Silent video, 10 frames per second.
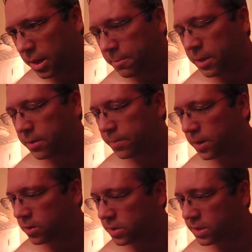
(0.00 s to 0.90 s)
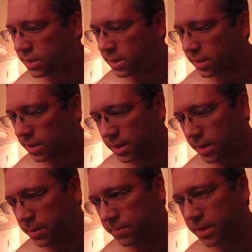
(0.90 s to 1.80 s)
appears
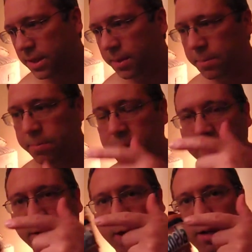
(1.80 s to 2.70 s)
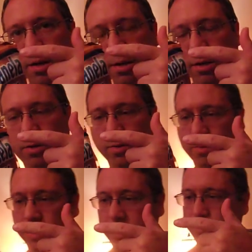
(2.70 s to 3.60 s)
that they put the date on
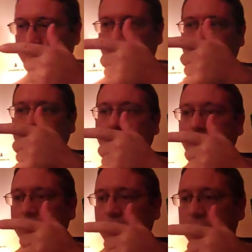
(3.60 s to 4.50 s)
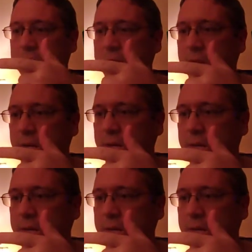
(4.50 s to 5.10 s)
here, the expiration date, which is